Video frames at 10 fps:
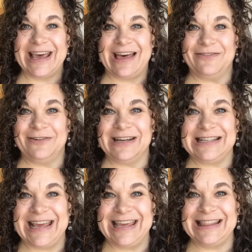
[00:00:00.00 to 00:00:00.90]
Have a great
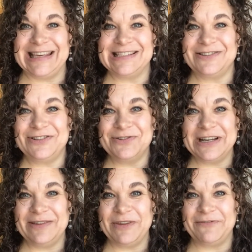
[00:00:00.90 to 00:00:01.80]
day and thanks for
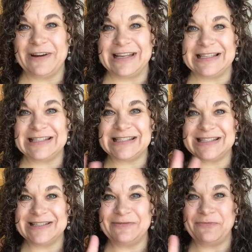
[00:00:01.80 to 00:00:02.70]
joining me, friends.